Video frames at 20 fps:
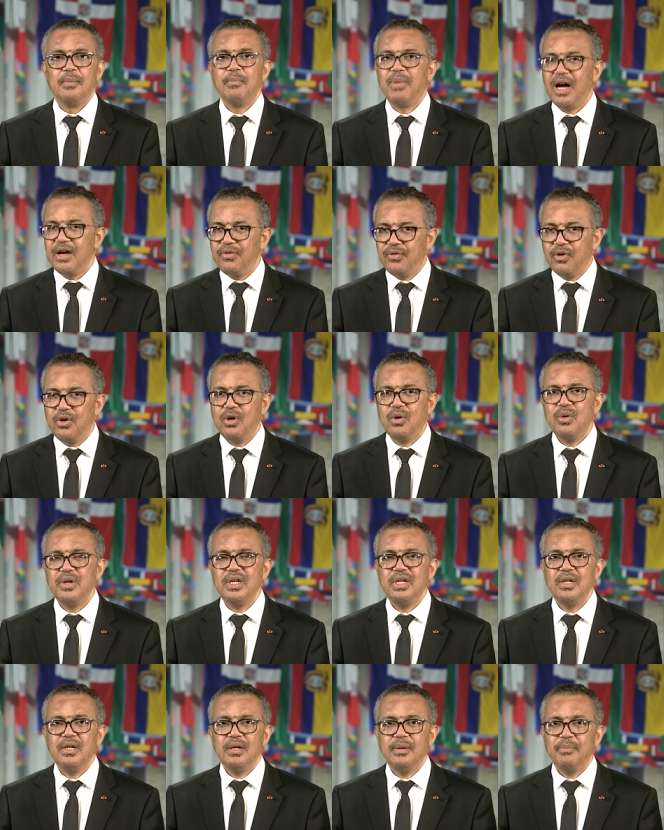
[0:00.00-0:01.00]
By
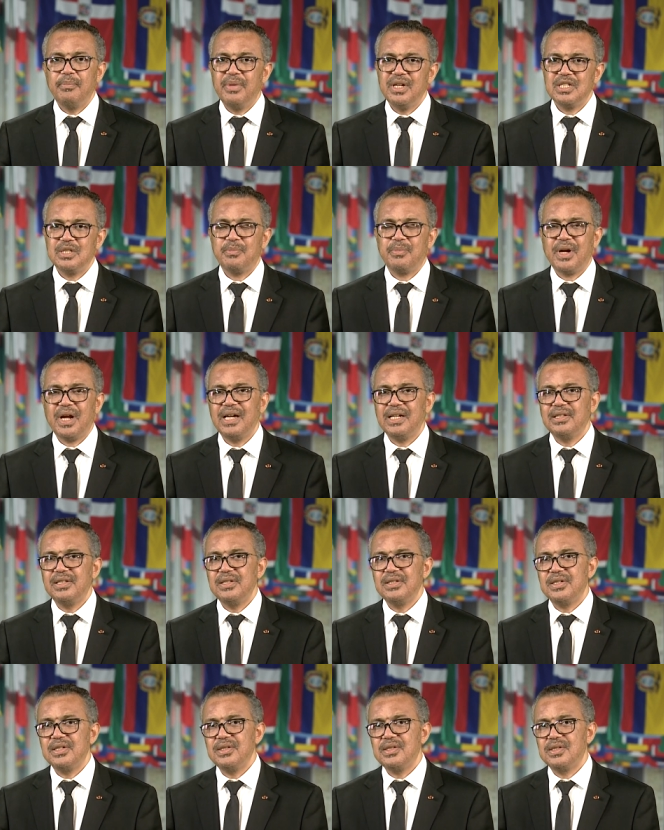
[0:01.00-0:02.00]
following best
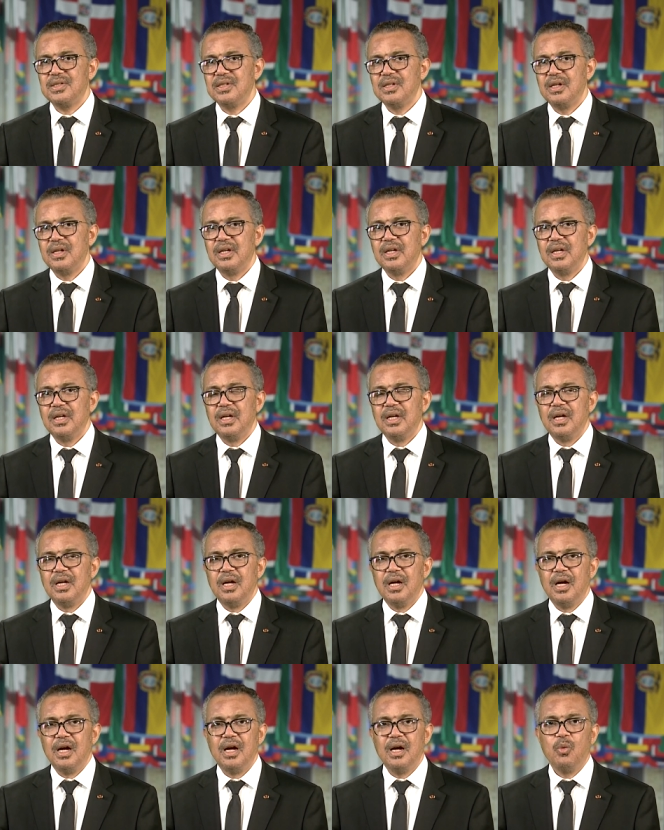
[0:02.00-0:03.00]
practices,
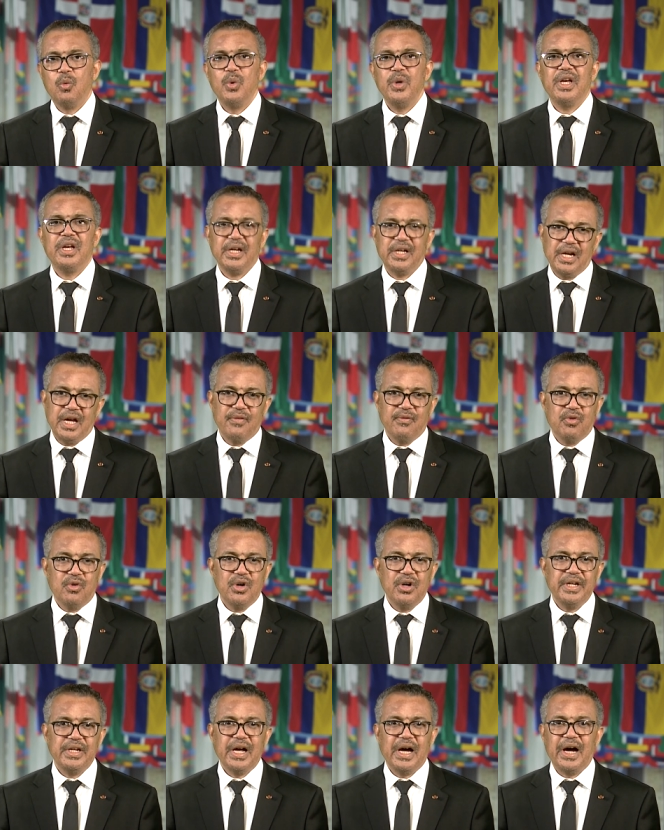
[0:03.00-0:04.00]
we can
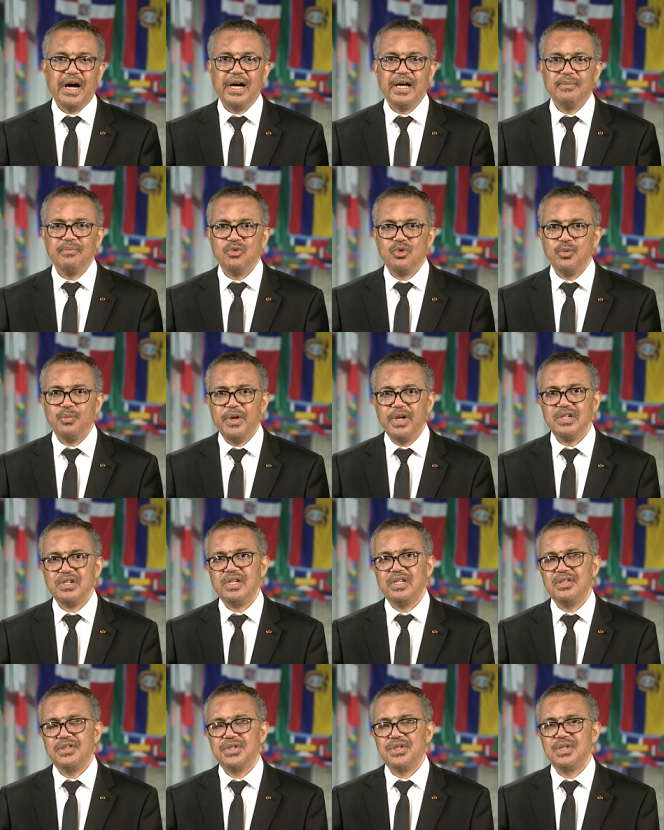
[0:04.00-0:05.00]
avoid harm to
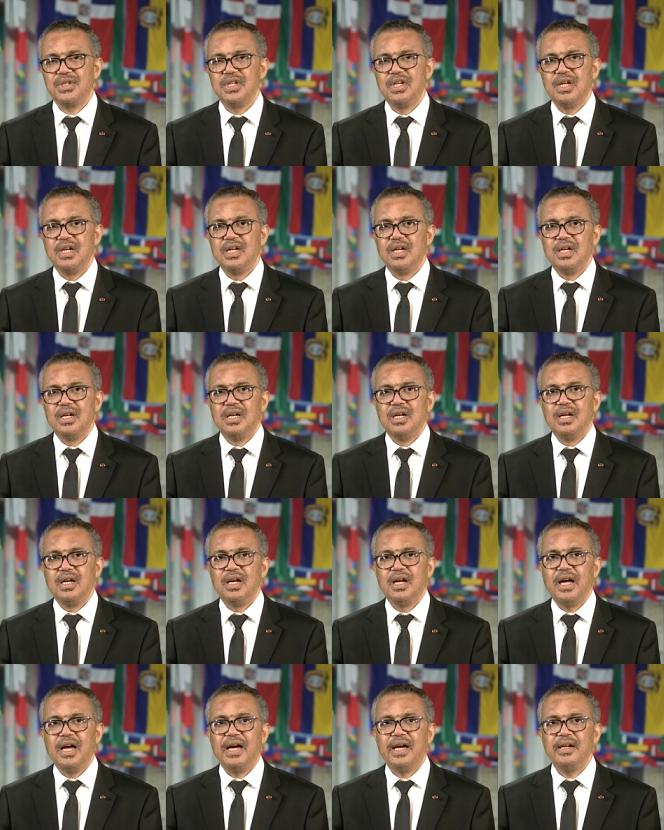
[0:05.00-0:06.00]
patients
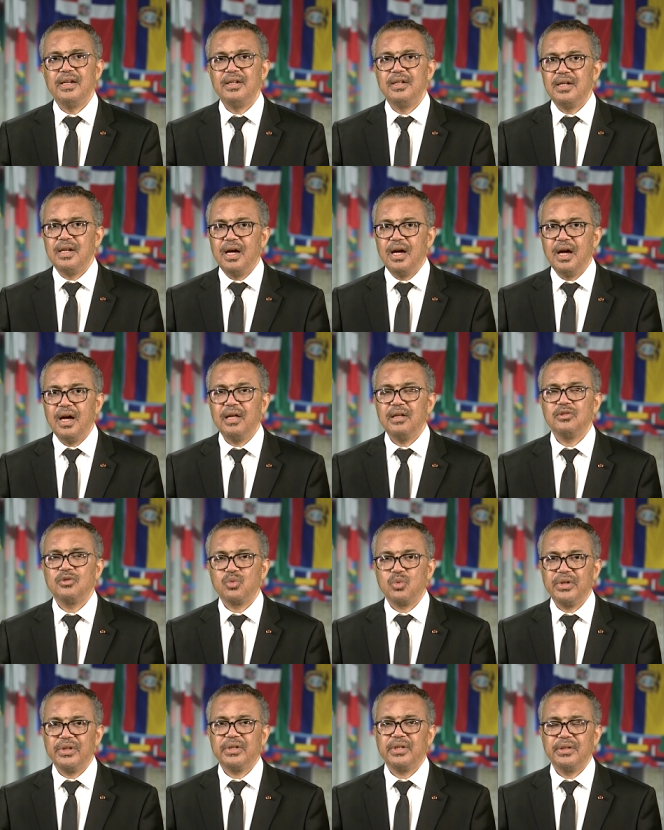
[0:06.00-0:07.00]
and health
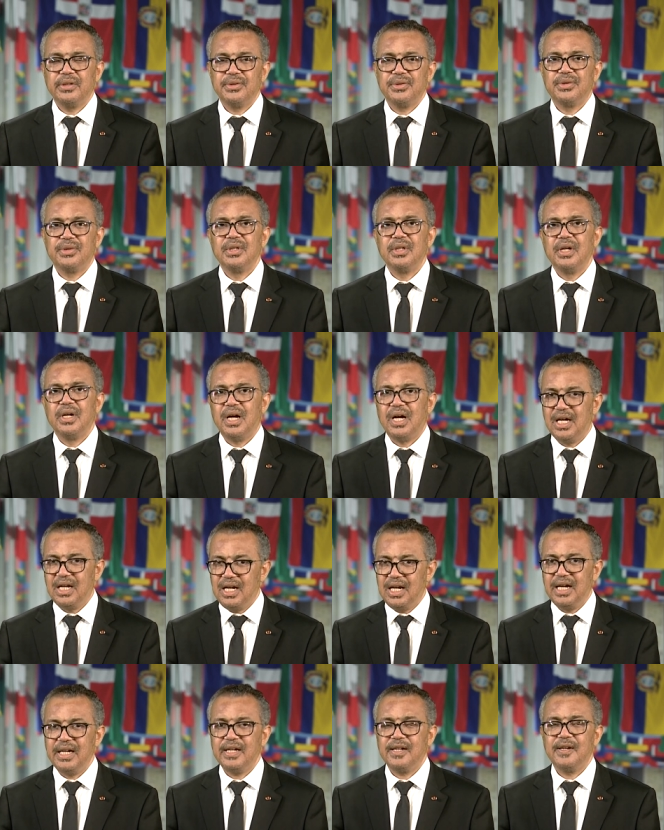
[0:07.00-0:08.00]
workers
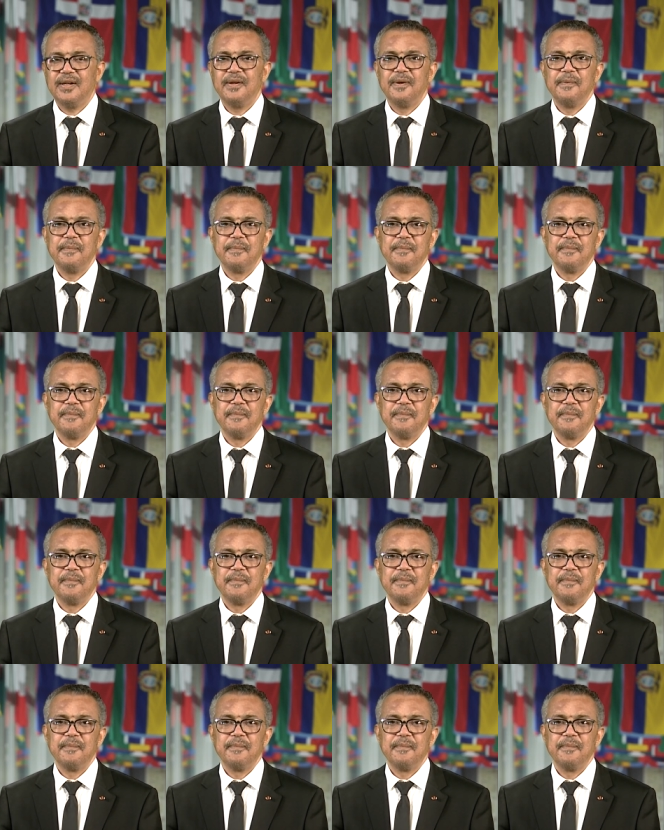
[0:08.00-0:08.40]
alike.